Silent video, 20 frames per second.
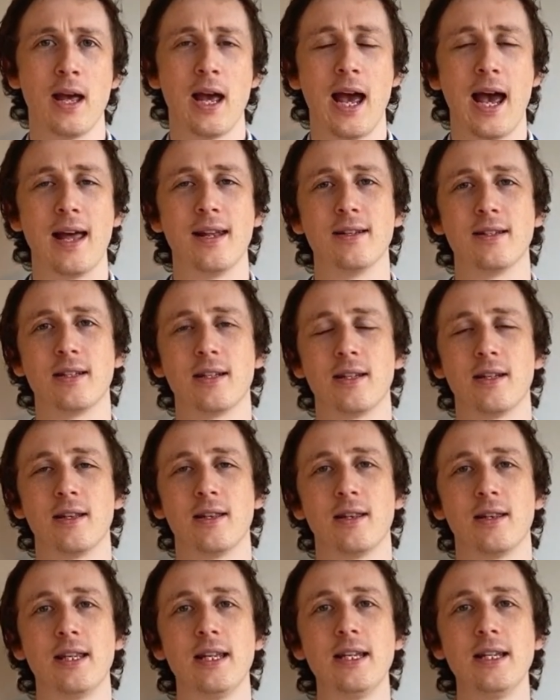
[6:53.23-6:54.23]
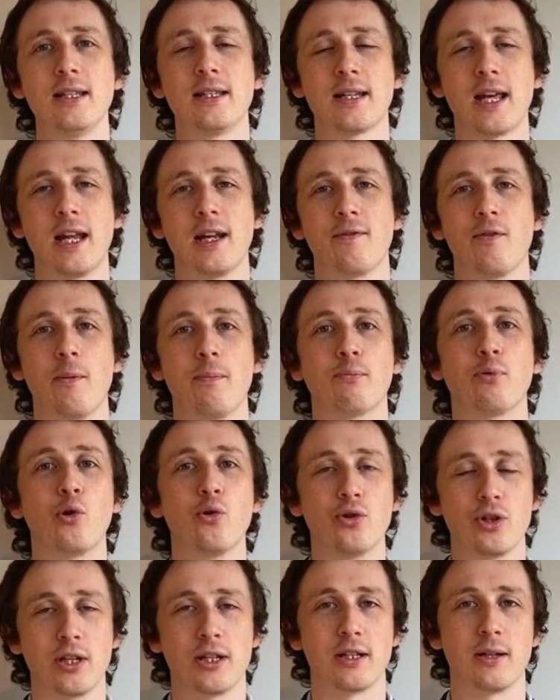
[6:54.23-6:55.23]
And these kind of
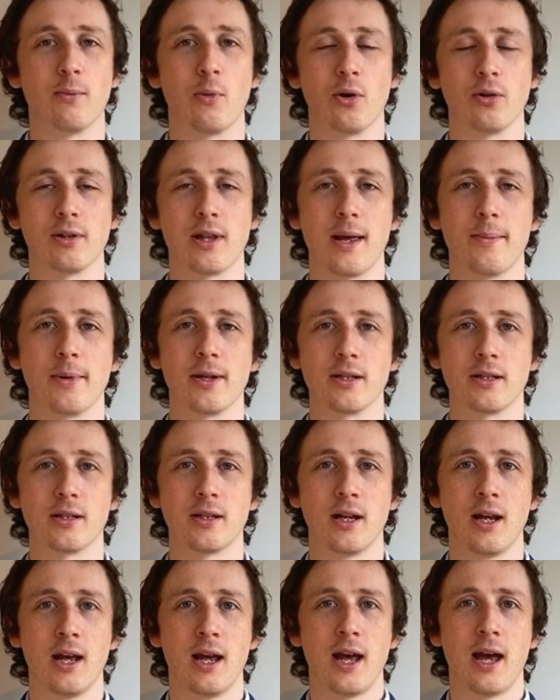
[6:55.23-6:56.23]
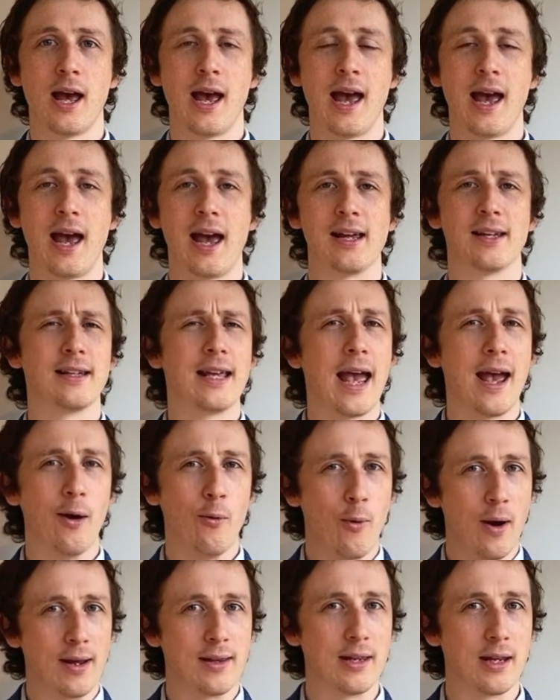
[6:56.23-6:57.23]
approaches to moral dilemmas, I get
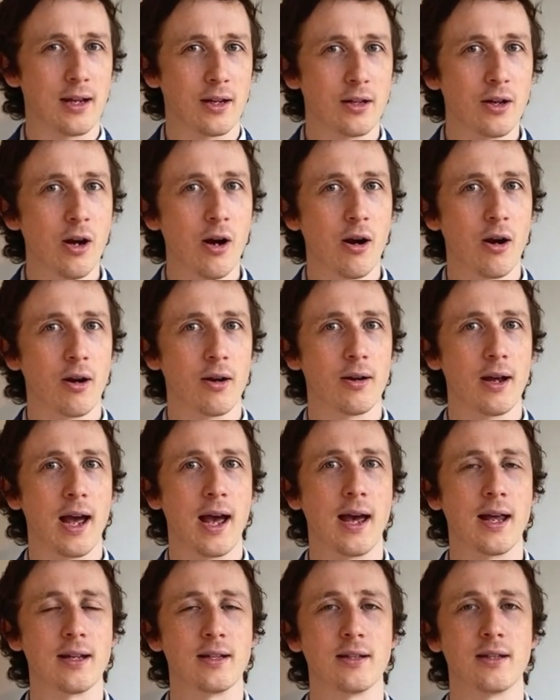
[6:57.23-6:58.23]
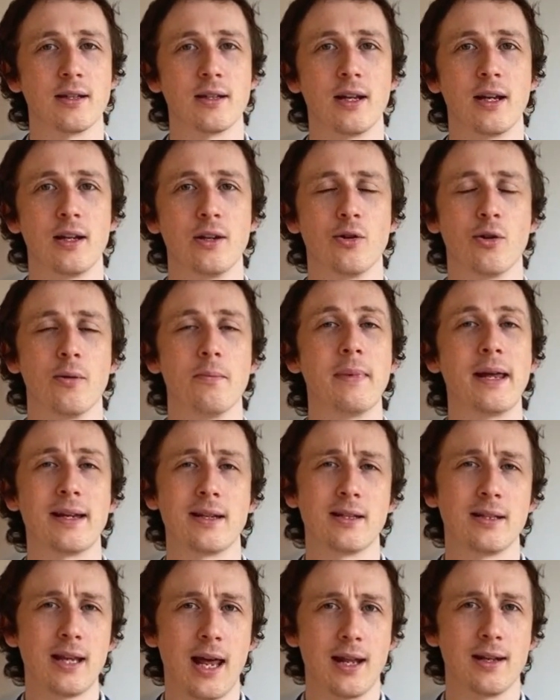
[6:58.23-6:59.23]
why they occur, and it
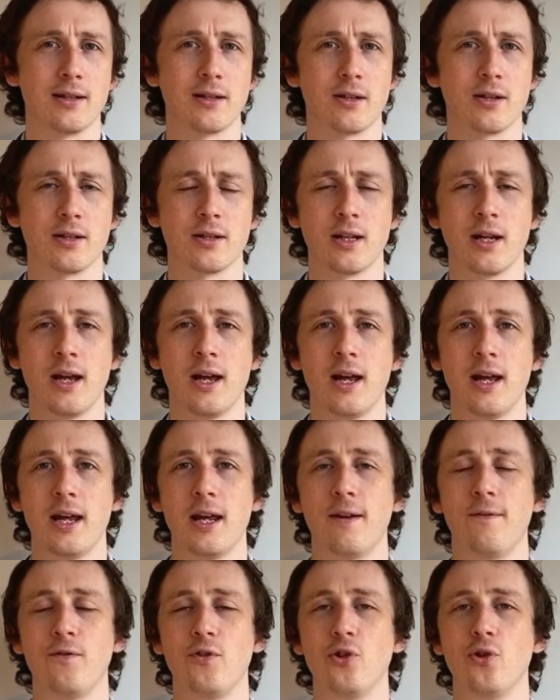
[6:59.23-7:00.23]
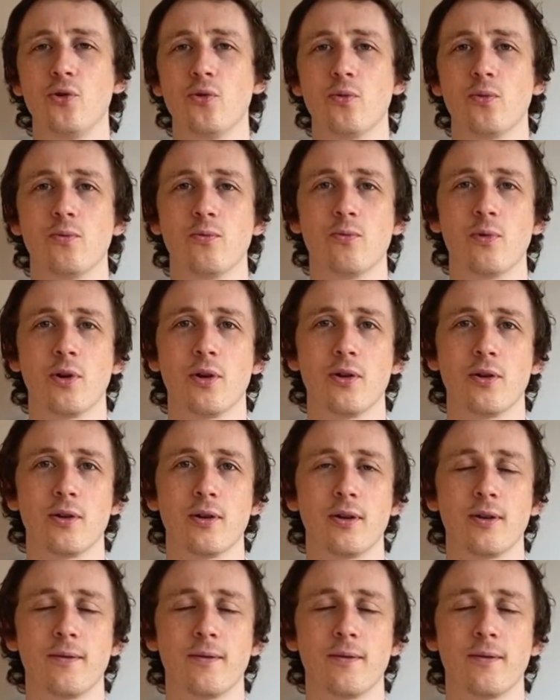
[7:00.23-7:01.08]
makes sense, because if you were